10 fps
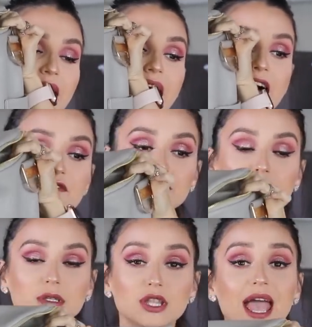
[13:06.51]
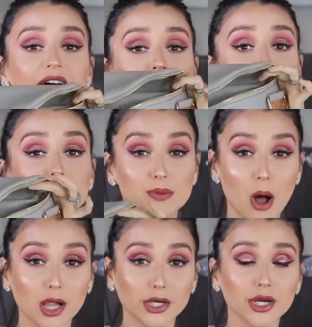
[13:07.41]
They have them. They have them
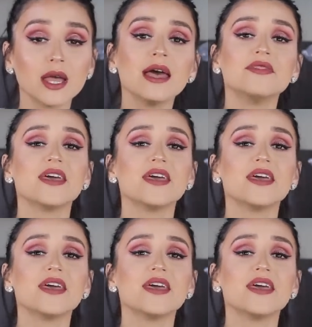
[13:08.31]
smaller.